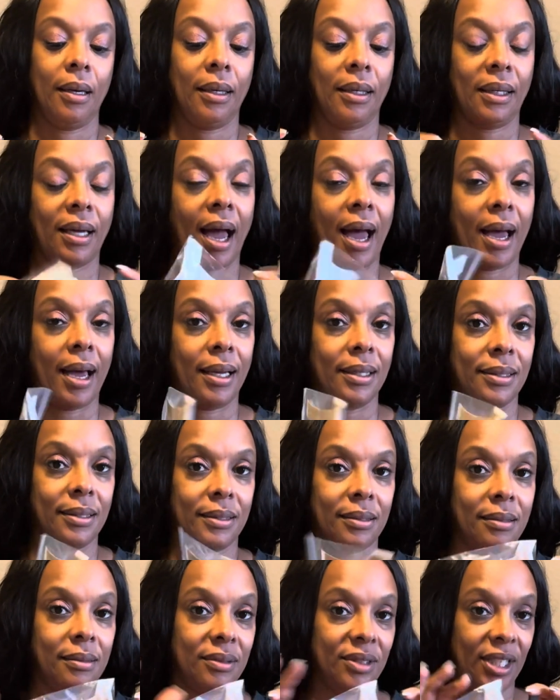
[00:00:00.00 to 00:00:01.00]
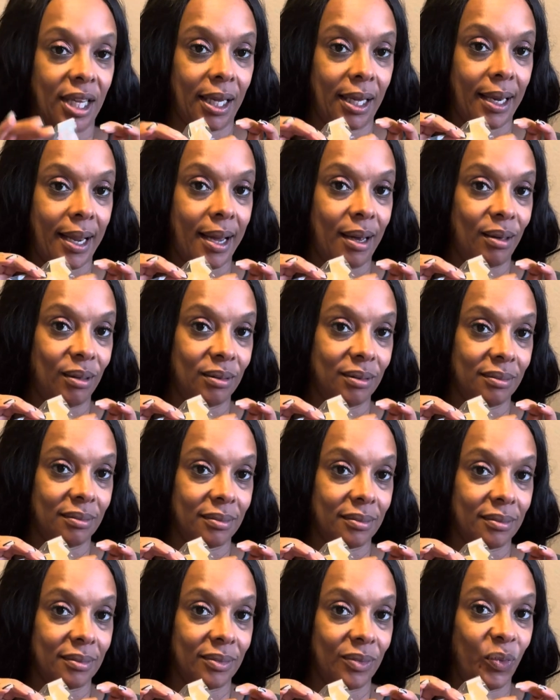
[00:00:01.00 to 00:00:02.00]
Guys, check it out.
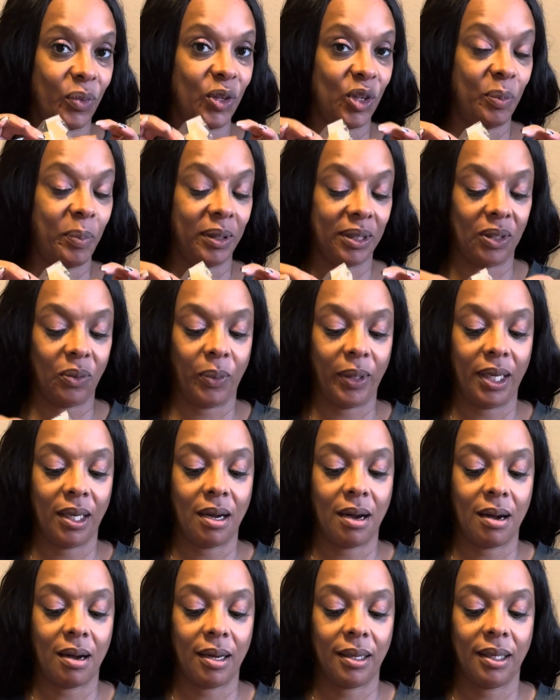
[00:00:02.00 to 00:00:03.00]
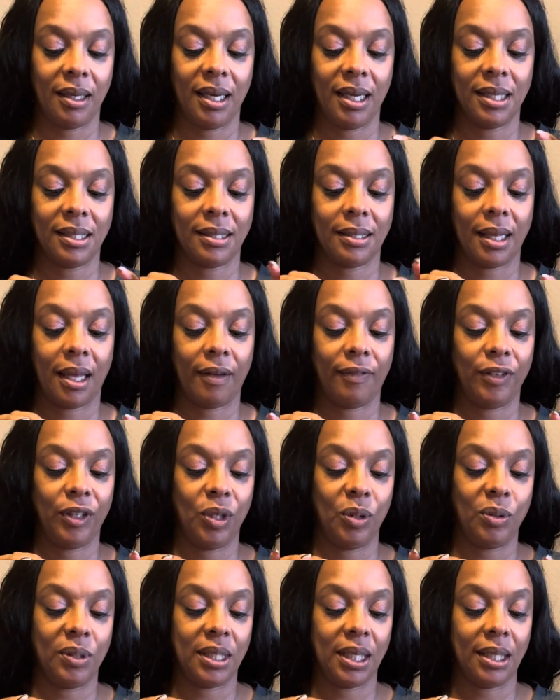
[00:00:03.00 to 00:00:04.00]
When you put the wig on, instead of
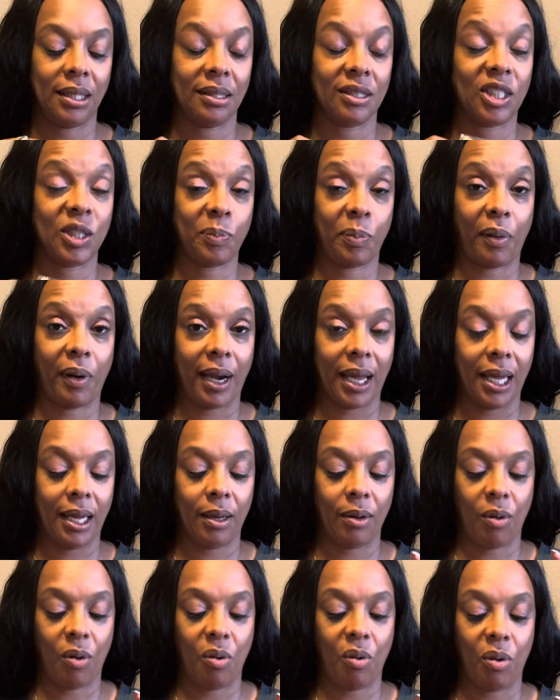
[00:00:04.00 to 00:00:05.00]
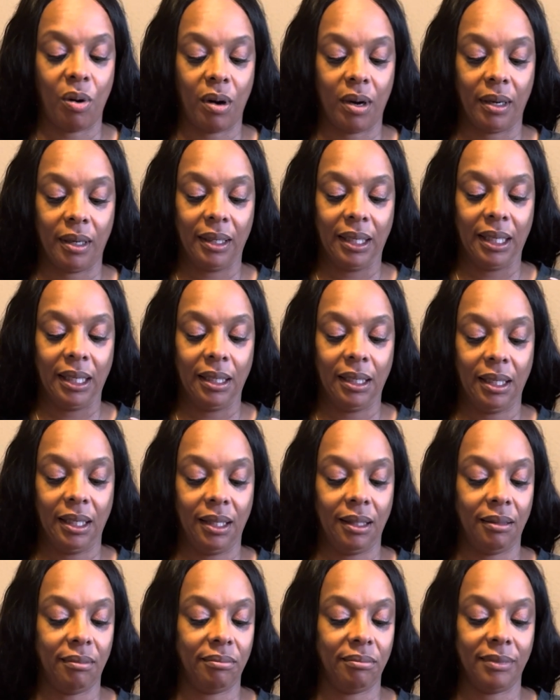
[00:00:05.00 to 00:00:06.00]
using spray or
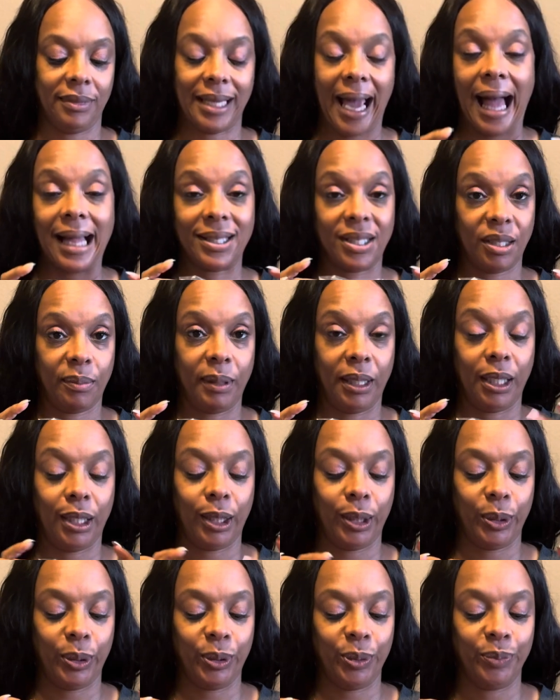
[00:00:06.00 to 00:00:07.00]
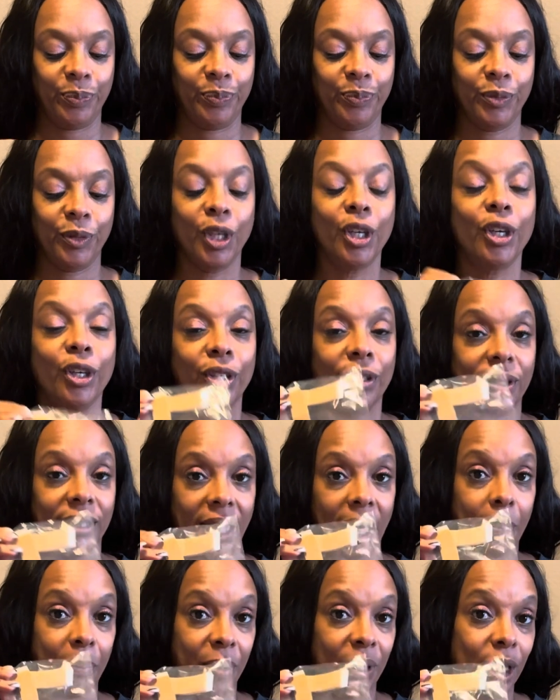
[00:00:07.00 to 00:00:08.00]
any got-to-be glue, they
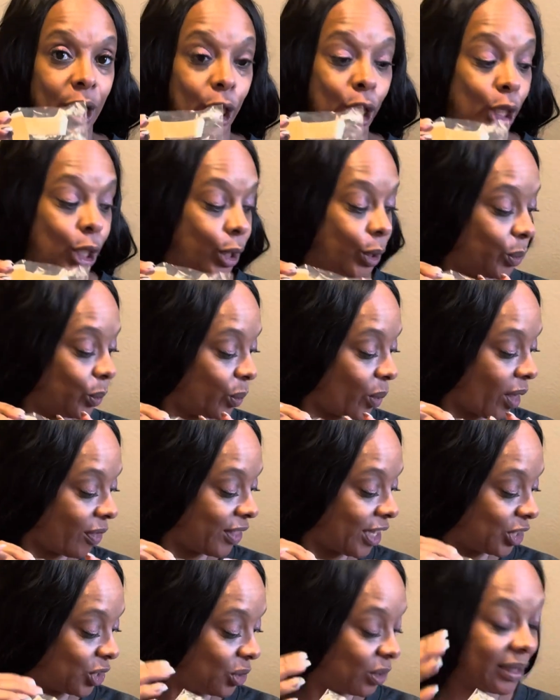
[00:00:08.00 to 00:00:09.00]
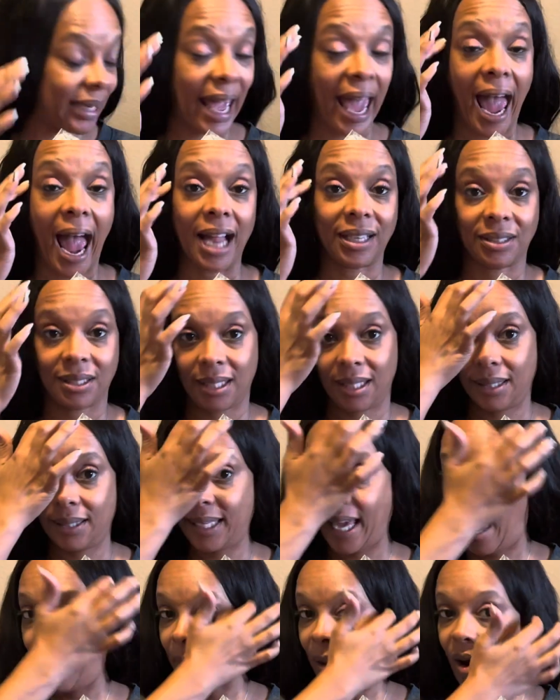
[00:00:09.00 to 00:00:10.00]
put glue that you can actually
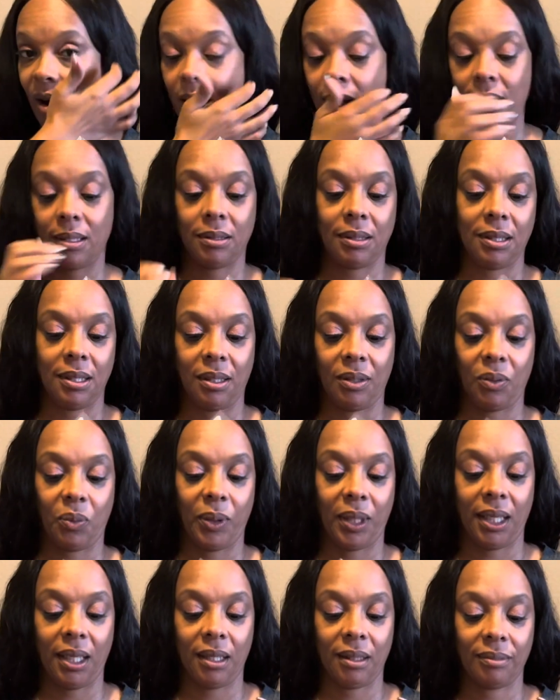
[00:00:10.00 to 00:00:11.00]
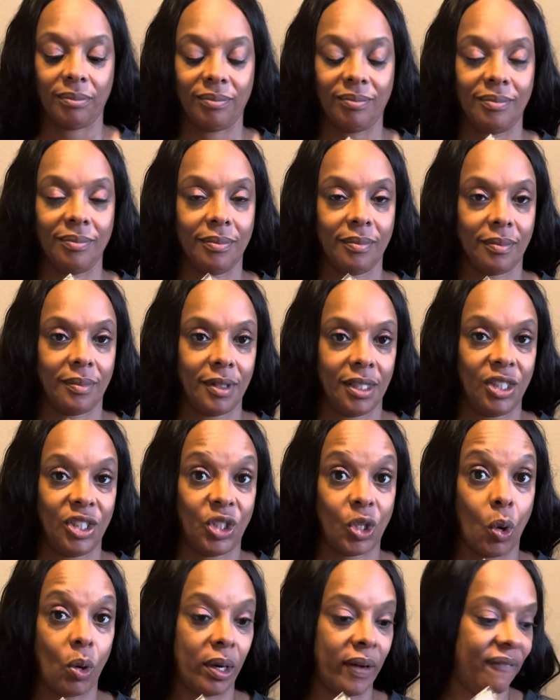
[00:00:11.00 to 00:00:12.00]
tack on to the wig.
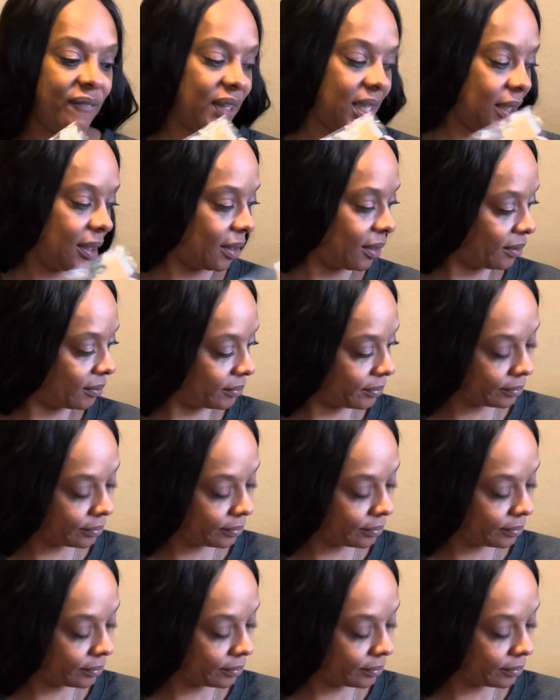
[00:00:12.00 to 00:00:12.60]
So convenient.